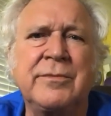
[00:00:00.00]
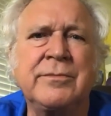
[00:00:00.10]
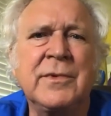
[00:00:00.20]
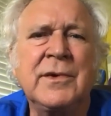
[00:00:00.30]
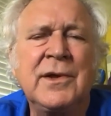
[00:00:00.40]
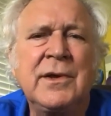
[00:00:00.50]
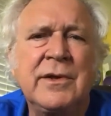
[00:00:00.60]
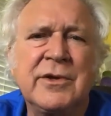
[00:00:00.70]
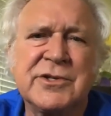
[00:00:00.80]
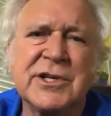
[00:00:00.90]
And
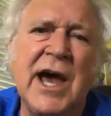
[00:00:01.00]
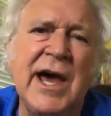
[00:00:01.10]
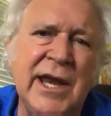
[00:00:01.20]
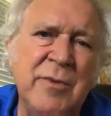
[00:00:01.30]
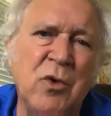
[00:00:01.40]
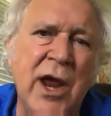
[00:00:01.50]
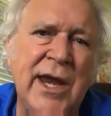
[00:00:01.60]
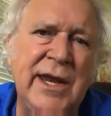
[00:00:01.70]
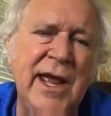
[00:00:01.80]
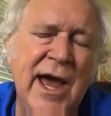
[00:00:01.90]
there's a guy named
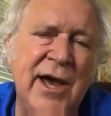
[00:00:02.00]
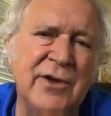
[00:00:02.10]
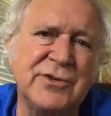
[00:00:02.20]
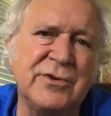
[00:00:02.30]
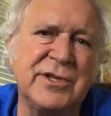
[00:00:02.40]
Randy Houser